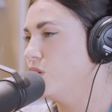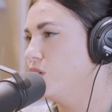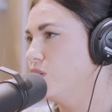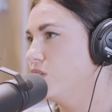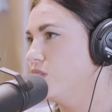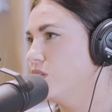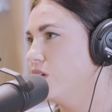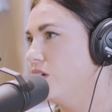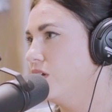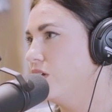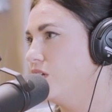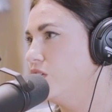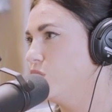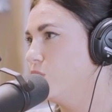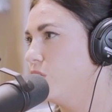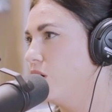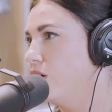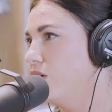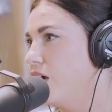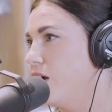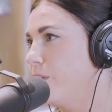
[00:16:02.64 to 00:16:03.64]
you sign into
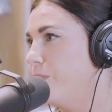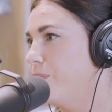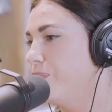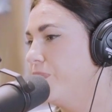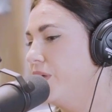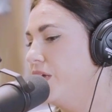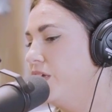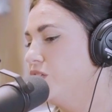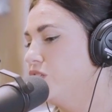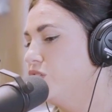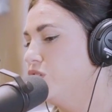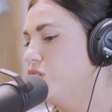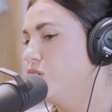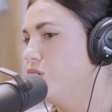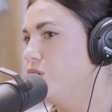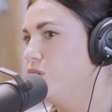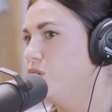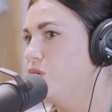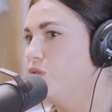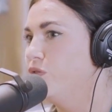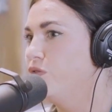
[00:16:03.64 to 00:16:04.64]
our app is
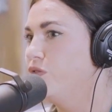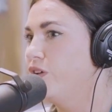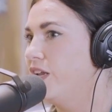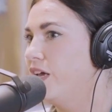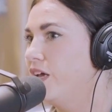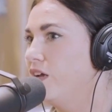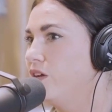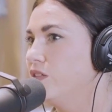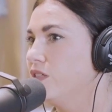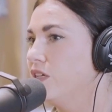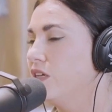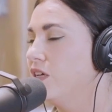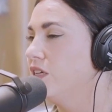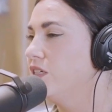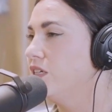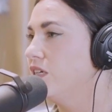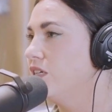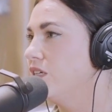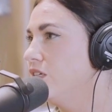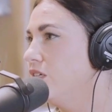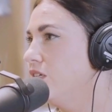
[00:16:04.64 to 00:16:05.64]
to fill out an
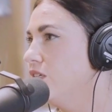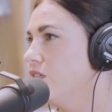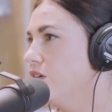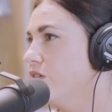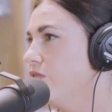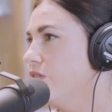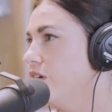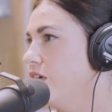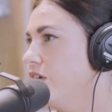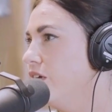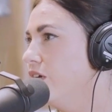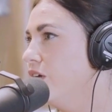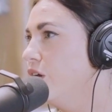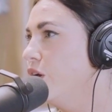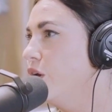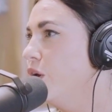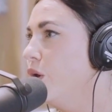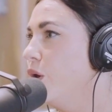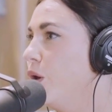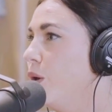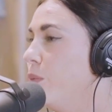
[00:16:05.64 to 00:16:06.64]
identity survey.
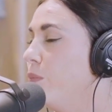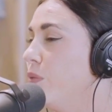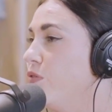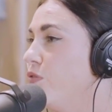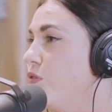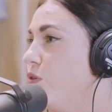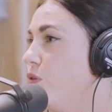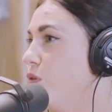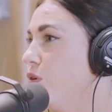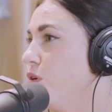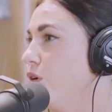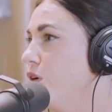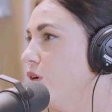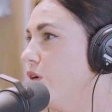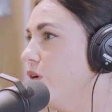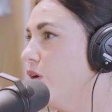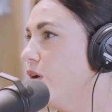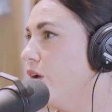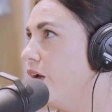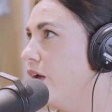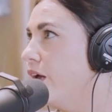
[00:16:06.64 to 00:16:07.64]

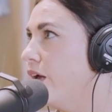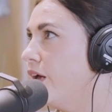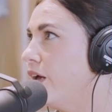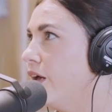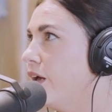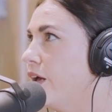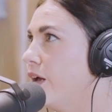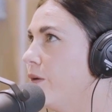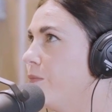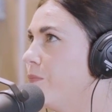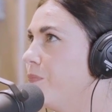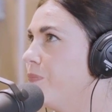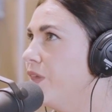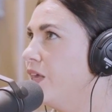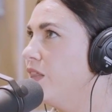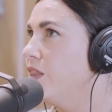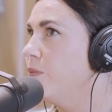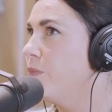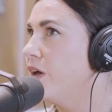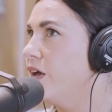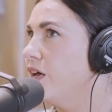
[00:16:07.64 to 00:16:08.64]
Before,
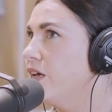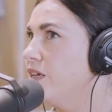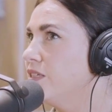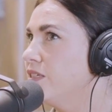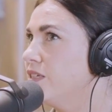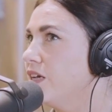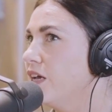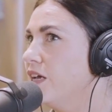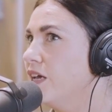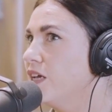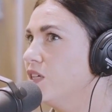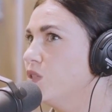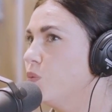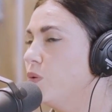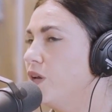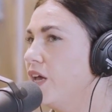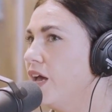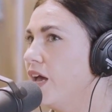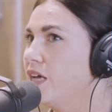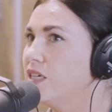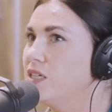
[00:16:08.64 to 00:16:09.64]
in the past, I guess
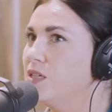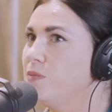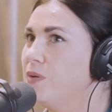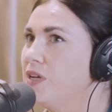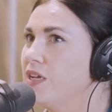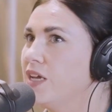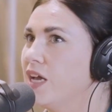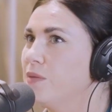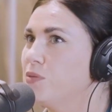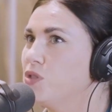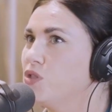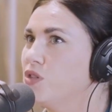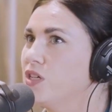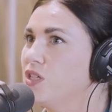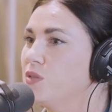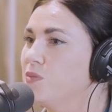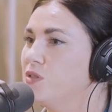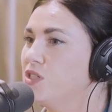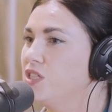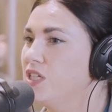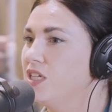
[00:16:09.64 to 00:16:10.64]
we hadn't been capturing
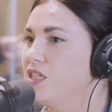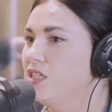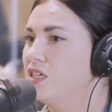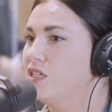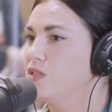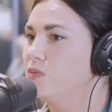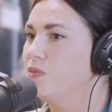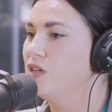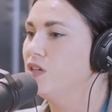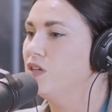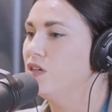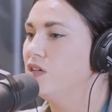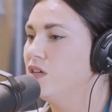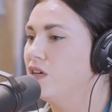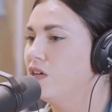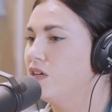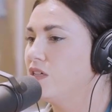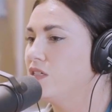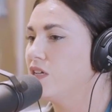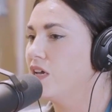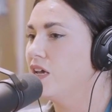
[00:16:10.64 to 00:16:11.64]
as much data as we
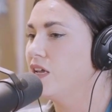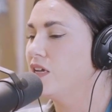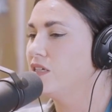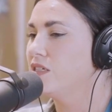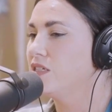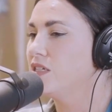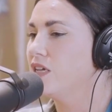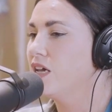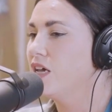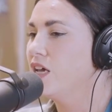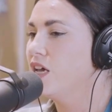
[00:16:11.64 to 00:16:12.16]
could. And,